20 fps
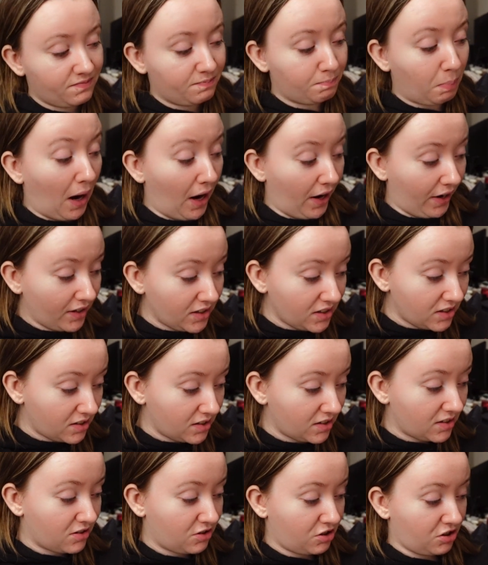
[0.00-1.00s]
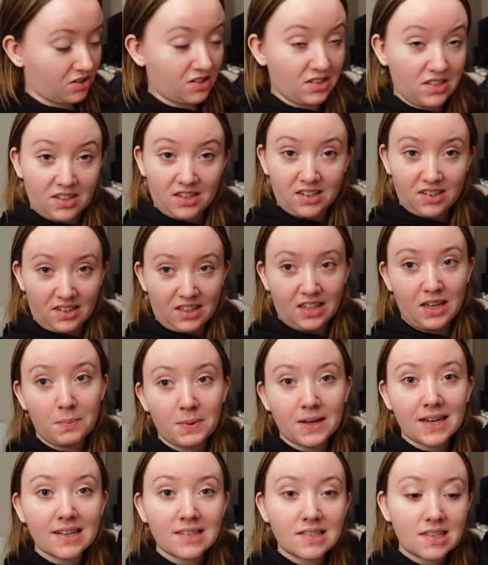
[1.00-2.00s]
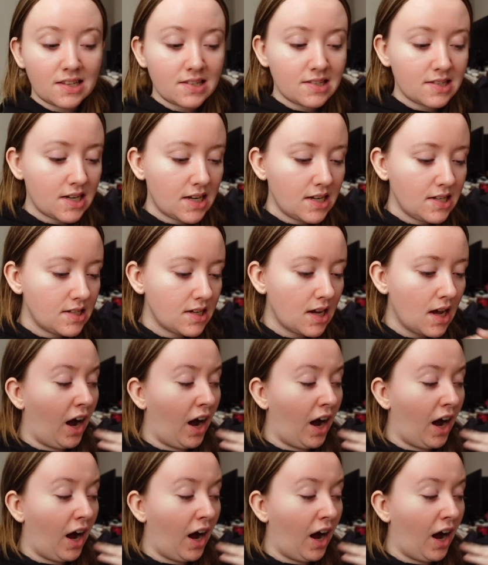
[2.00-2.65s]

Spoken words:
part just to keep it consistent.